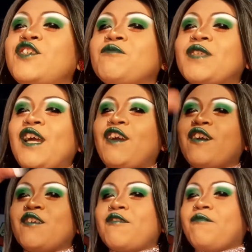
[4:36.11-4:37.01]
She was like
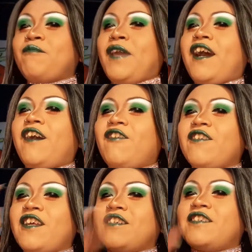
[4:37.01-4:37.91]
meow,
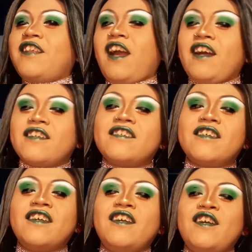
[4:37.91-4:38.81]
like snatched,
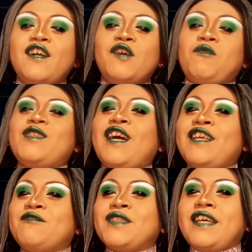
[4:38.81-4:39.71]
which I
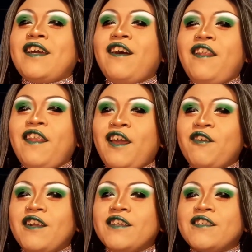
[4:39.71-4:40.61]
thought was like
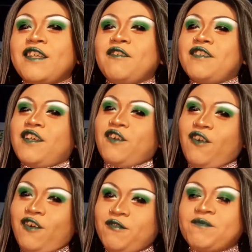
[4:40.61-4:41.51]
hilarious, because I was like, girl,